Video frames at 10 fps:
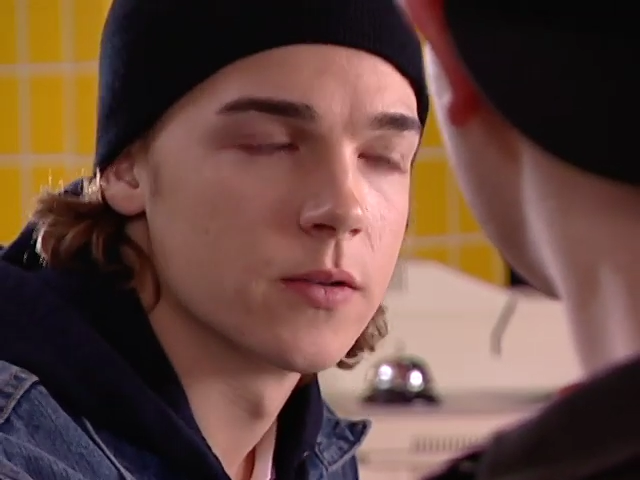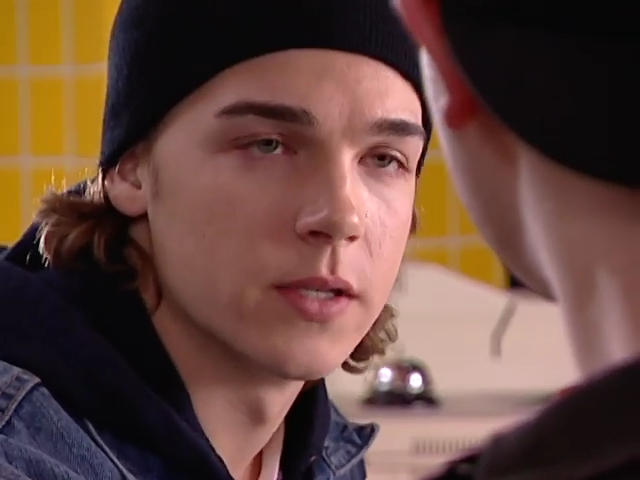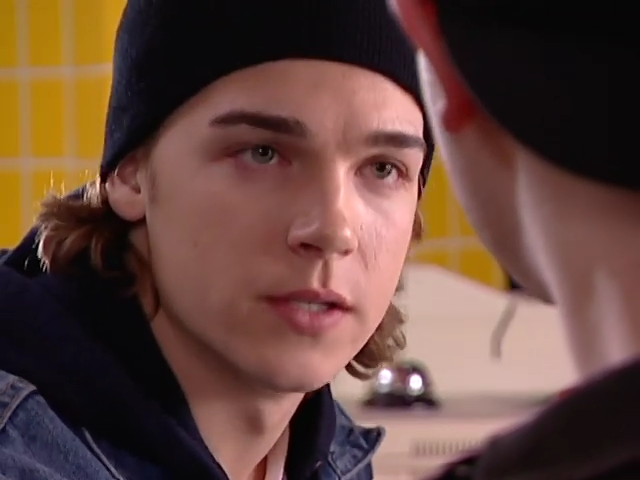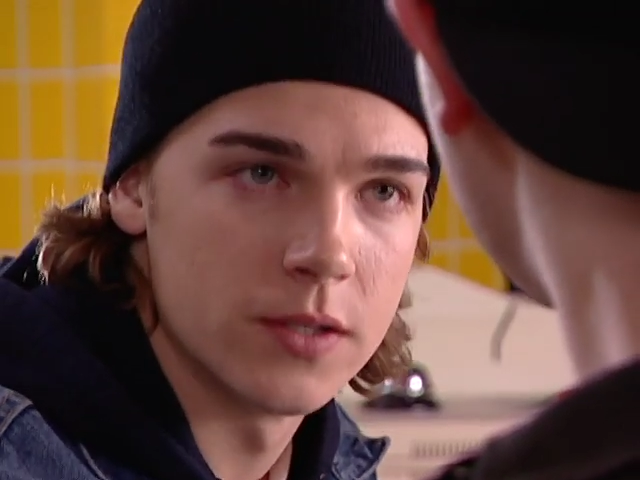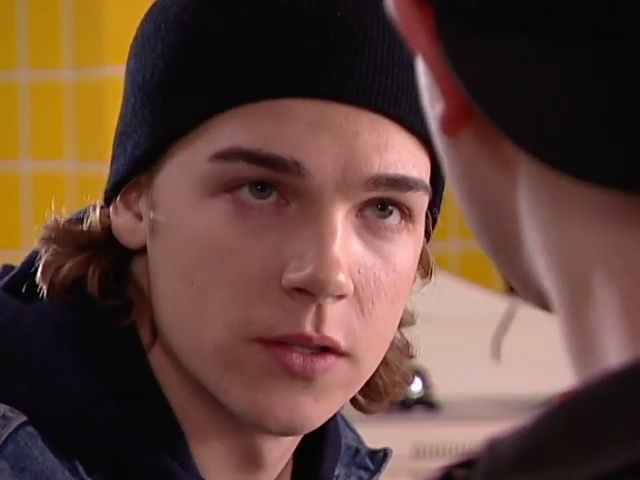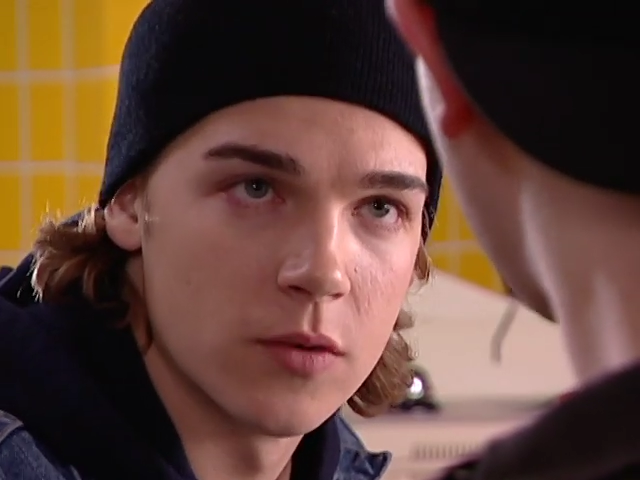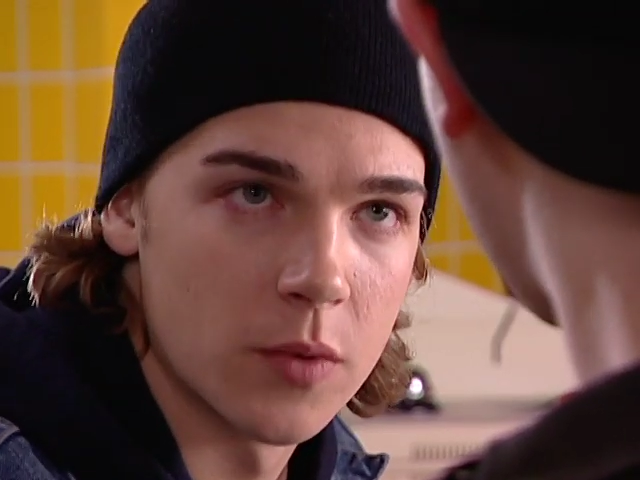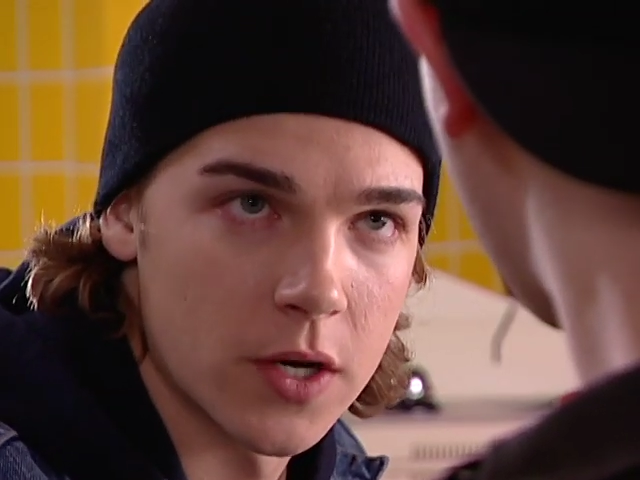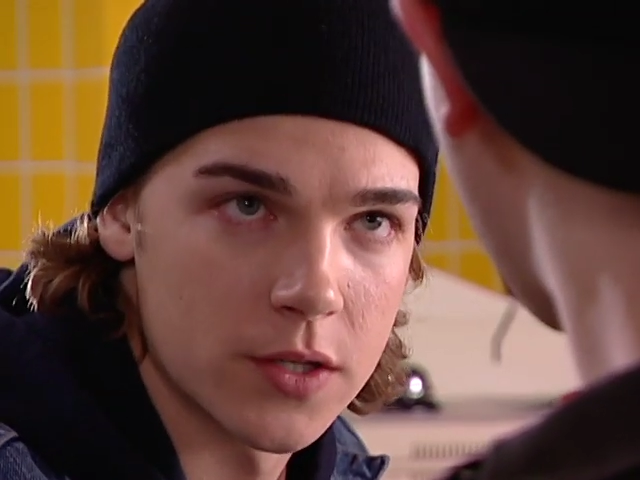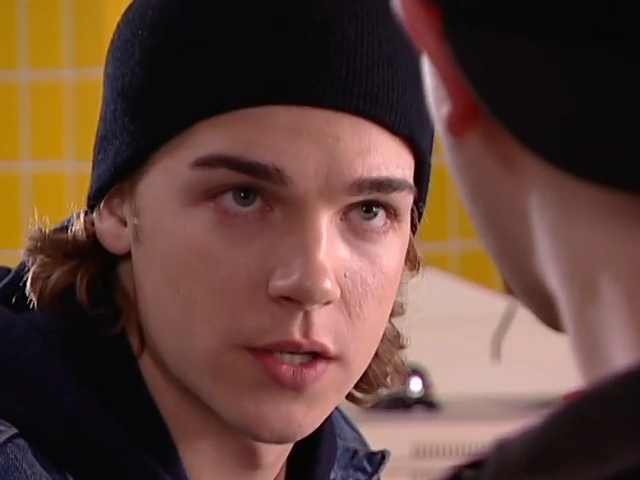There is no
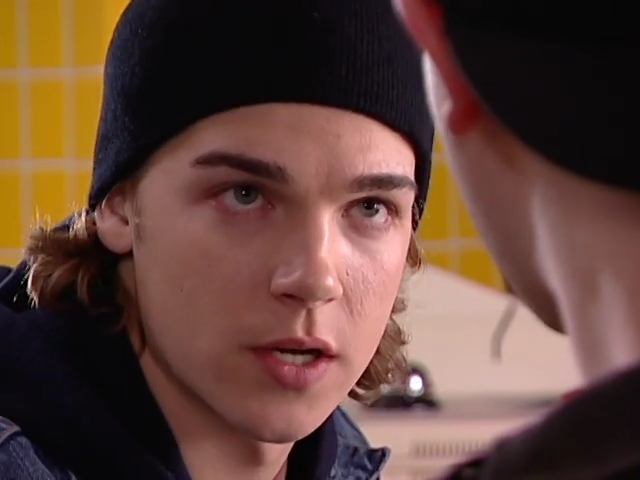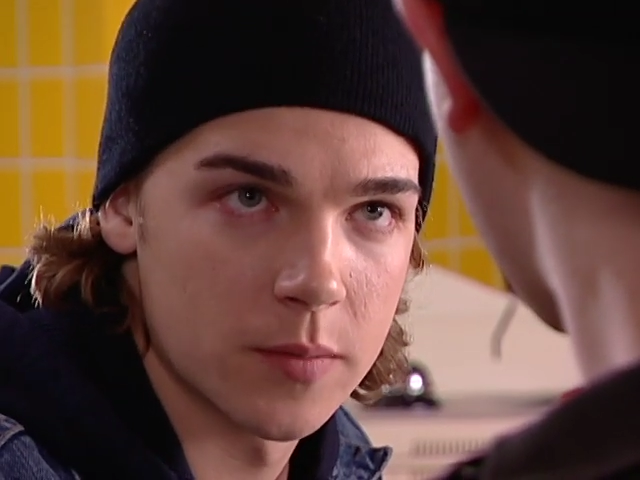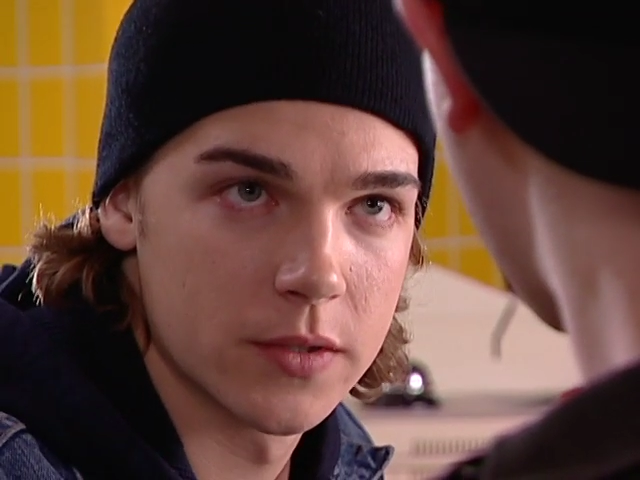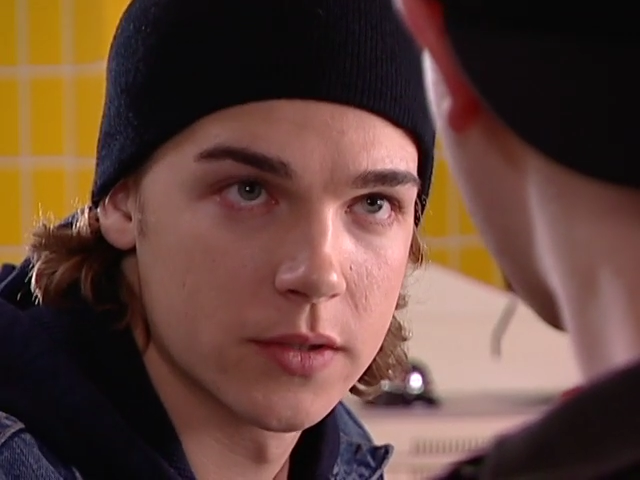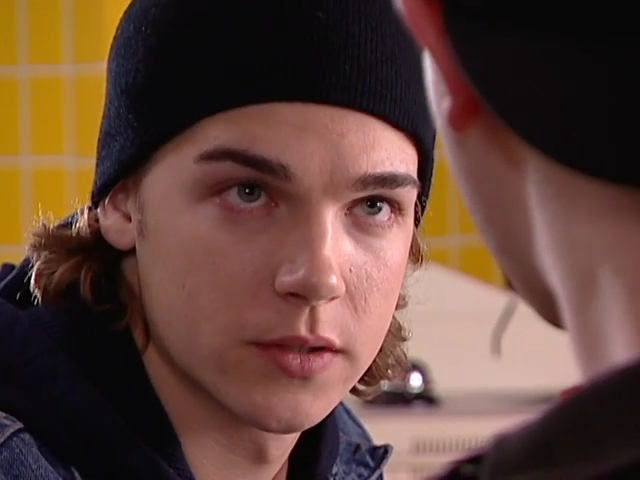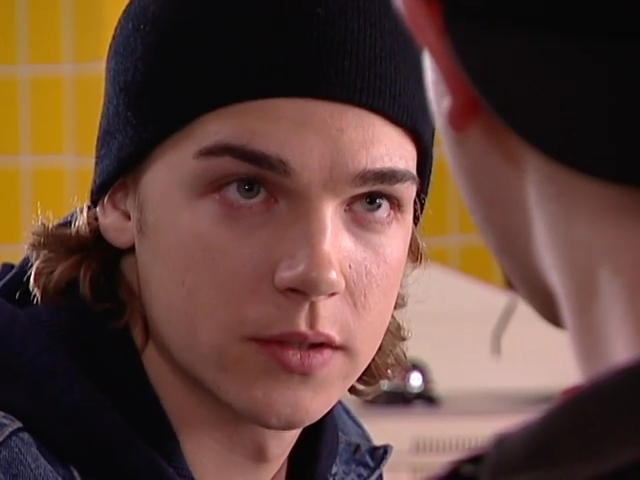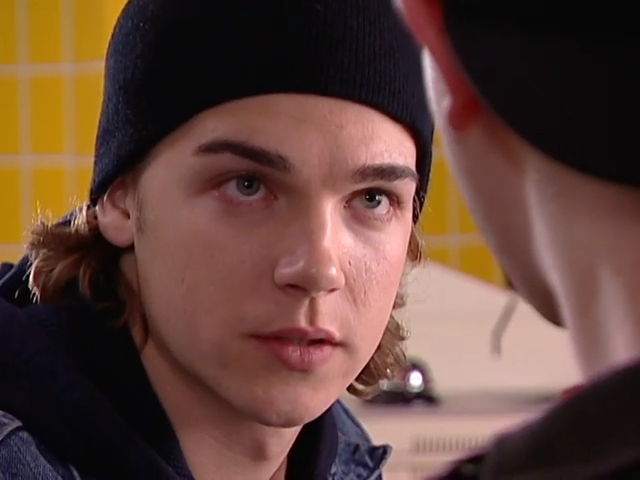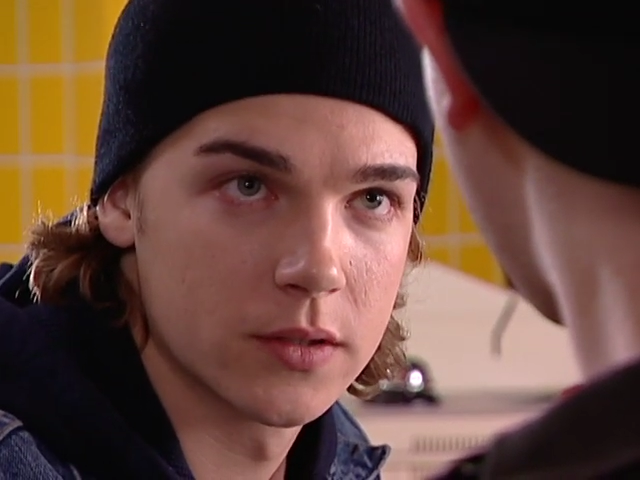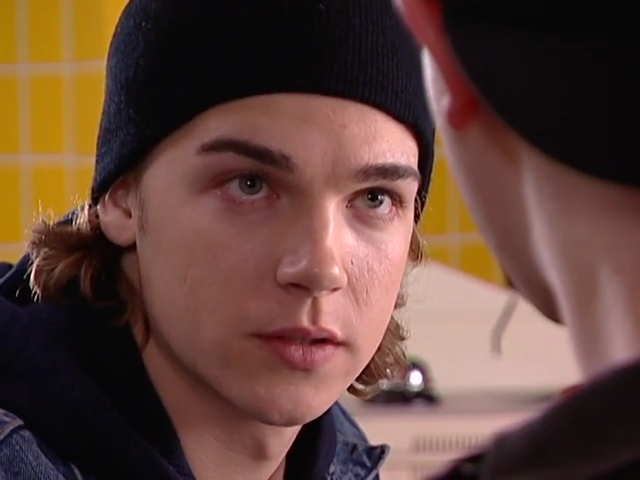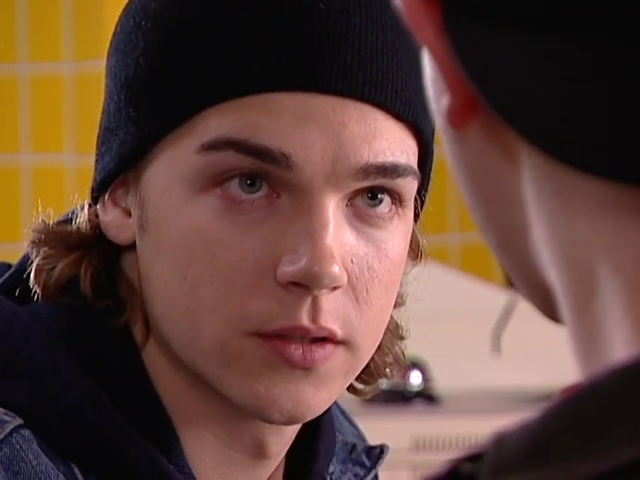mod shop.
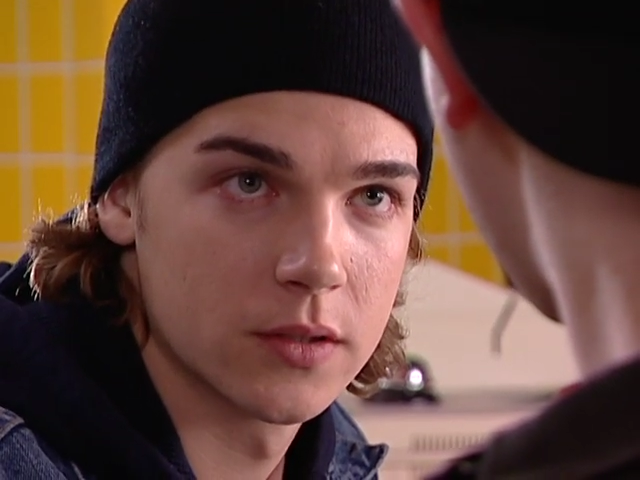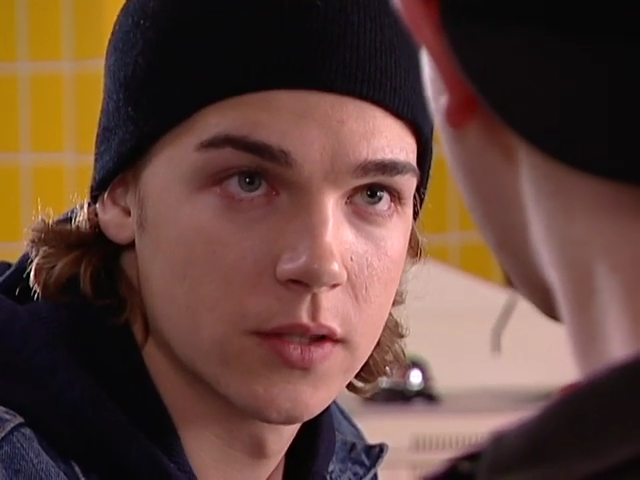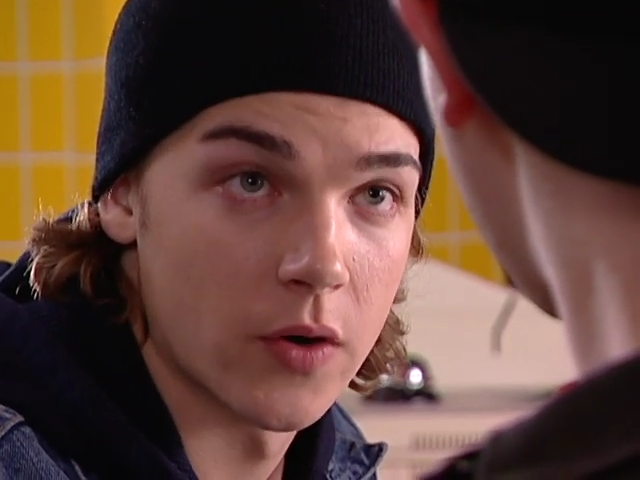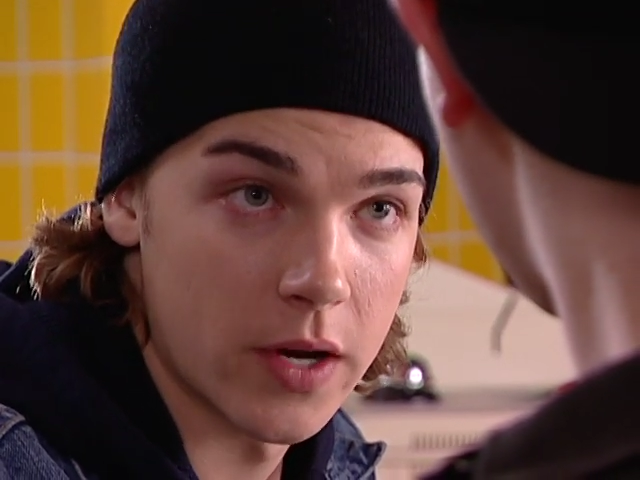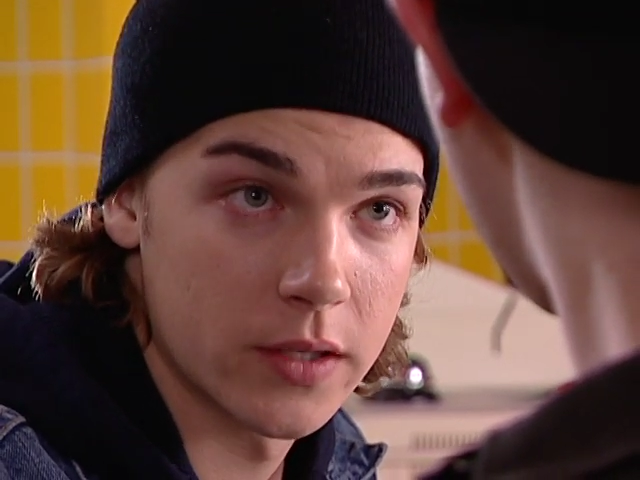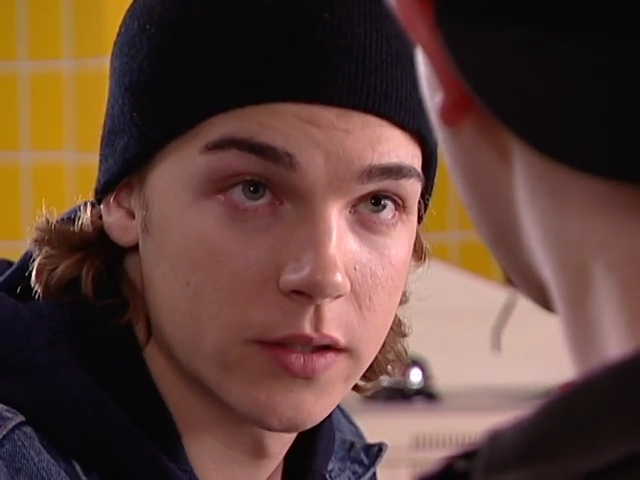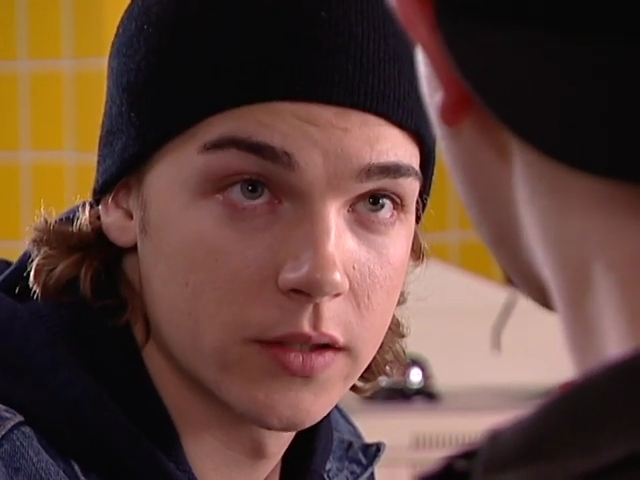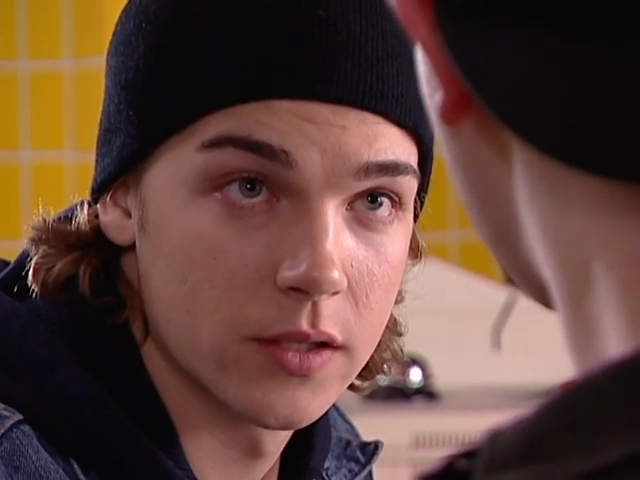All right?